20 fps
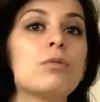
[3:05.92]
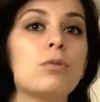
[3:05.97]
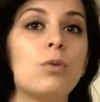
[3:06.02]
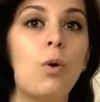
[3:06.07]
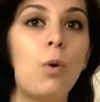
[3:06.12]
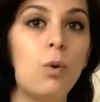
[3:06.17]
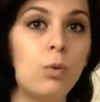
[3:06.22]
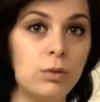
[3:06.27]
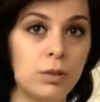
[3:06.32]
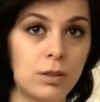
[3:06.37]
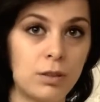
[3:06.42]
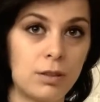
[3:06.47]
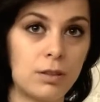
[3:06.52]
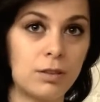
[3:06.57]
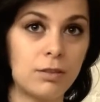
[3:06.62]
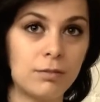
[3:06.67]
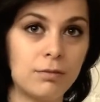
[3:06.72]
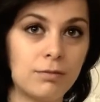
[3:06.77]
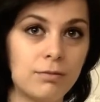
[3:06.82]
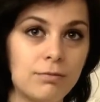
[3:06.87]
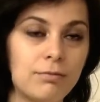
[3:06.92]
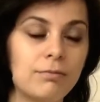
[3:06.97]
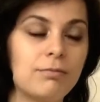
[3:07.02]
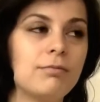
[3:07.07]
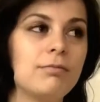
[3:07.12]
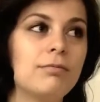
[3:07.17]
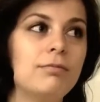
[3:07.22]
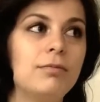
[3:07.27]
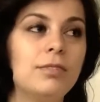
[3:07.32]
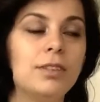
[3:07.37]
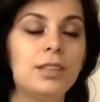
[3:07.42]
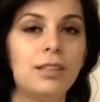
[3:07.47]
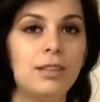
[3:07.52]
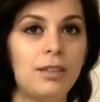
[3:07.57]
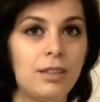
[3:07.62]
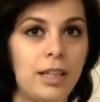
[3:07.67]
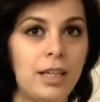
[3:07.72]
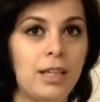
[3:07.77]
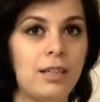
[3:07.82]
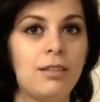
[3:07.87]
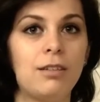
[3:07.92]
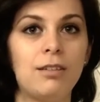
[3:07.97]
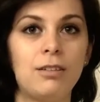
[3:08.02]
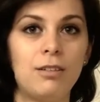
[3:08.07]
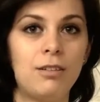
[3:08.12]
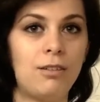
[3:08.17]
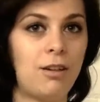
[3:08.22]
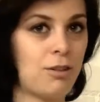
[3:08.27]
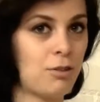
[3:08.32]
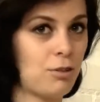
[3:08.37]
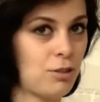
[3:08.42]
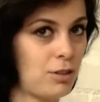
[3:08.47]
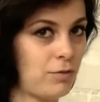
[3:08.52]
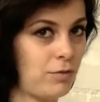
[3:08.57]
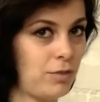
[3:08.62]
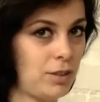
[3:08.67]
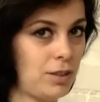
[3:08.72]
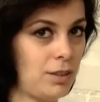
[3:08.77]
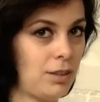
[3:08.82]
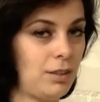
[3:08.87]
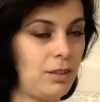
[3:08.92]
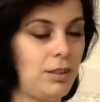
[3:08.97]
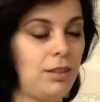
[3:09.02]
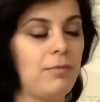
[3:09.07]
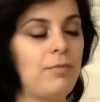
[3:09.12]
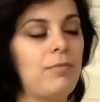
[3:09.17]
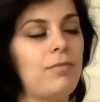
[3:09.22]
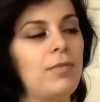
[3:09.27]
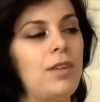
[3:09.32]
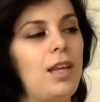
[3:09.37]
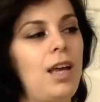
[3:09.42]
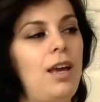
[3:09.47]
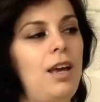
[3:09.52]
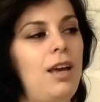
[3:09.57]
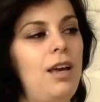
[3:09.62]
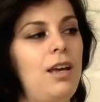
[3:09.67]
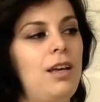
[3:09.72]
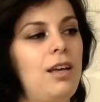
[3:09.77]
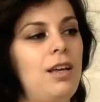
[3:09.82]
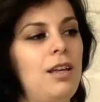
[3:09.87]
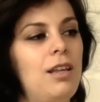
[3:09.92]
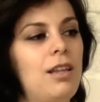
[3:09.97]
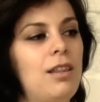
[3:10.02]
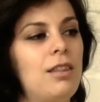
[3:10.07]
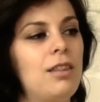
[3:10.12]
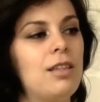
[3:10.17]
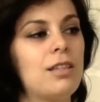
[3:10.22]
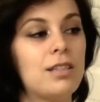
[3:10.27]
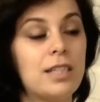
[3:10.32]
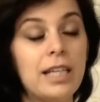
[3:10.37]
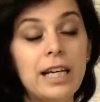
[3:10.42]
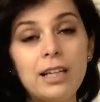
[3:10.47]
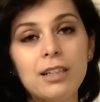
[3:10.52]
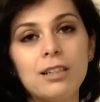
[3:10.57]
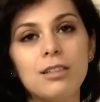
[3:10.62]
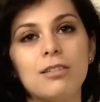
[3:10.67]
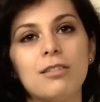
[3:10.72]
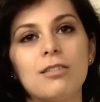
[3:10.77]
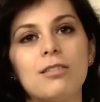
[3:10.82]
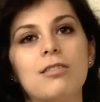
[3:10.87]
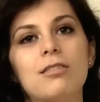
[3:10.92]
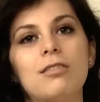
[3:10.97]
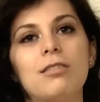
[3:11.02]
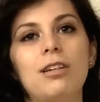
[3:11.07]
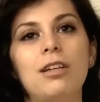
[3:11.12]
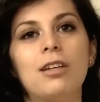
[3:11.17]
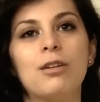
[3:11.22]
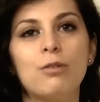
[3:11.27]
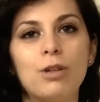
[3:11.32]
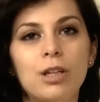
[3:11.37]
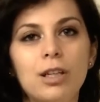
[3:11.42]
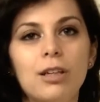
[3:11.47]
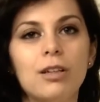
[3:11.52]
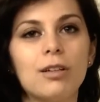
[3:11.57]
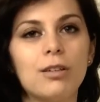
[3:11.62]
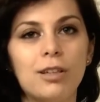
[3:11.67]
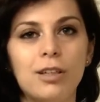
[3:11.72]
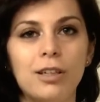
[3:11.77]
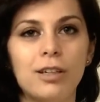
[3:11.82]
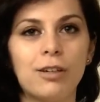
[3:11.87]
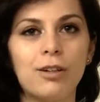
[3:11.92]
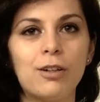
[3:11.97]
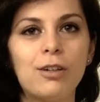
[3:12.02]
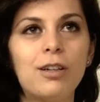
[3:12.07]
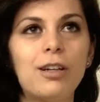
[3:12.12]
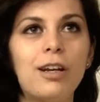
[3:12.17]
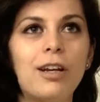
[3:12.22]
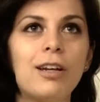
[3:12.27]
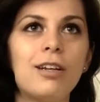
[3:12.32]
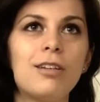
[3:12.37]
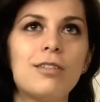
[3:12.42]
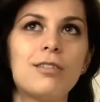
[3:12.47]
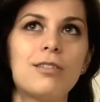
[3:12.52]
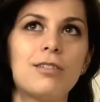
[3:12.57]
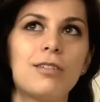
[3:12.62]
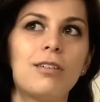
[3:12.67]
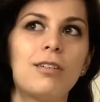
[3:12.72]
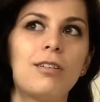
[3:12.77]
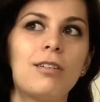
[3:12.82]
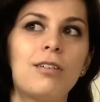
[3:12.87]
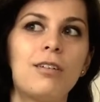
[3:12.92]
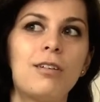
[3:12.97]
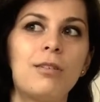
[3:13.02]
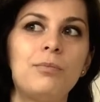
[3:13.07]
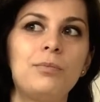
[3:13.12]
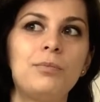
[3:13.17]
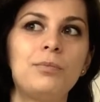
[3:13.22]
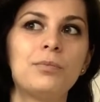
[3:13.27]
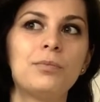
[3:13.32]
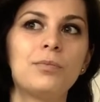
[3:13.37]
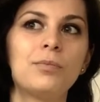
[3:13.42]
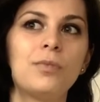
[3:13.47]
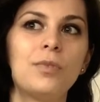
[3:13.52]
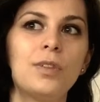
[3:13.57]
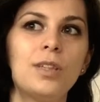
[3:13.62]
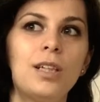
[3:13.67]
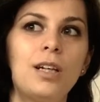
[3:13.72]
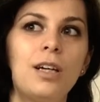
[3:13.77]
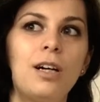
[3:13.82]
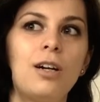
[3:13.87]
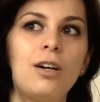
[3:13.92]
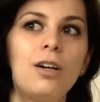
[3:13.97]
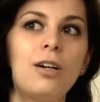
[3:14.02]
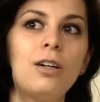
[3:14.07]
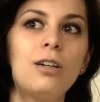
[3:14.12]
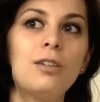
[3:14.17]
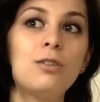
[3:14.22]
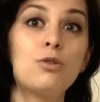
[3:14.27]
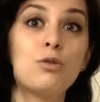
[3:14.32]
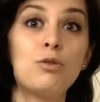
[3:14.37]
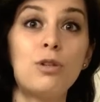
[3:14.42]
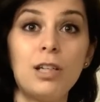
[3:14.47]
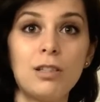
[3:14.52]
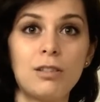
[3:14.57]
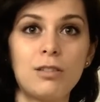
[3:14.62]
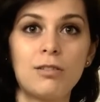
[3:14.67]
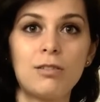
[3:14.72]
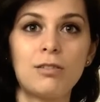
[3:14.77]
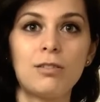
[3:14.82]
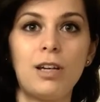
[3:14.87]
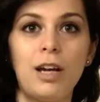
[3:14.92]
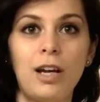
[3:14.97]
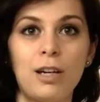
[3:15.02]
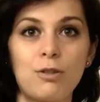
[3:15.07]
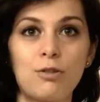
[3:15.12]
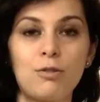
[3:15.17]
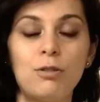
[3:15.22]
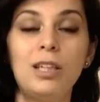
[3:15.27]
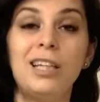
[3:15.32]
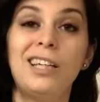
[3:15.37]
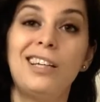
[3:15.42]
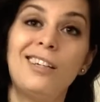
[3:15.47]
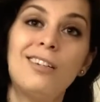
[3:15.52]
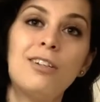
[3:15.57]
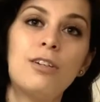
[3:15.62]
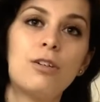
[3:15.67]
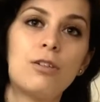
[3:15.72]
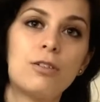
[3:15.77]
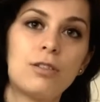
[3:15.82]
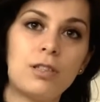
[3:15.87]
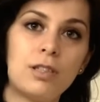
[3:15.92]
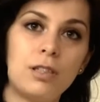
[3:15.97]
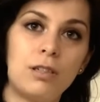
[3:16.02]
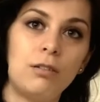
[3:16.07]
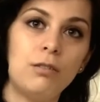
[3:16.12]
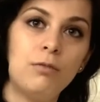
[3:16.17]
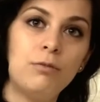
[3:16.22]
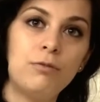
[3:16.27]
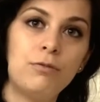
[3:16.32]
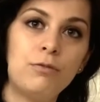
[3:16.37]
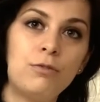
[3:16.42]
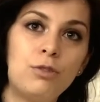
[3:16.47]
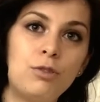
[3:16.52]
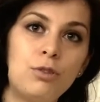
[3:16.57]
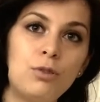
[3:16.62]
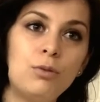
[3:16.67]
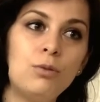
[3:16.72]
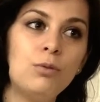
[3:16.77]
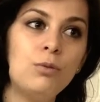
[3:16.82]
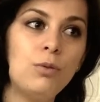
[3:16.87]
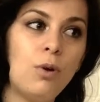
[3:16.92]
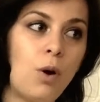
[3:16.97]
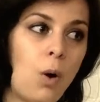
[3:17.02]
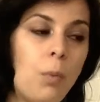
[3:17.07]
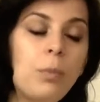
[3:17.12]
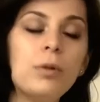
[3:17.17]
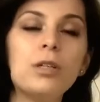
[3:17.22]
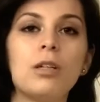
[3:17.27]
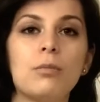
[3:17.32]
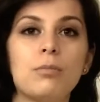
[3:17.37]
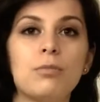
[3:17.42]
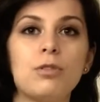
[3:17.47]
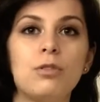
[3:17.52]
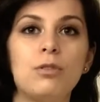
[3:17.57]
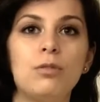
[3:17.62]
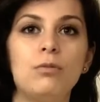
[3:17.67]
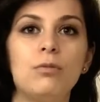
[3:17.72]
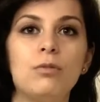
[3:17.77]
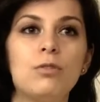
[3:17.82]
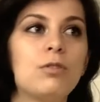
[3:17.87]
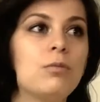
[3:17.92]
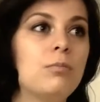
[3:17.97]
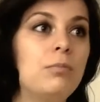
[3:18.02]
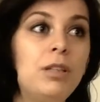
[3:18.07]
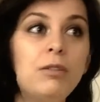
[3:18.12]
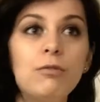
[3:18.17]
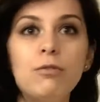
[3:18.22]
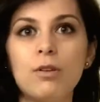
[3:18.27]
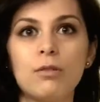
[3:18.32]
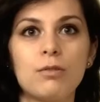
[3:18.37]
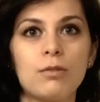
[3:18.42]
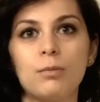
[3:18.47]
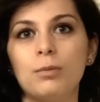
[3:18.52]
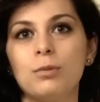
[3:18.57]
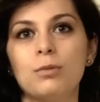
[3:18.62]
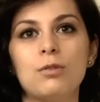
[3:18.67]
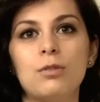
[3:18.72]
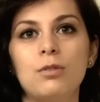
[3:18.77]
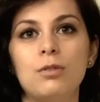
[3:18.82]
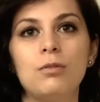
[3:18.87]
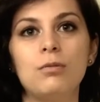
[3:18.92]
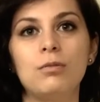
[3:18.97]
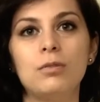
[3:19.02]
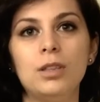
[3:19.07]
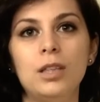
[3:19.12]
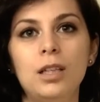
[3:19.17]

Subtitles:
to hold her? Again, not just physically. The second ingredient here is her trust actually in herself to open up to you, to be vulnerable to you.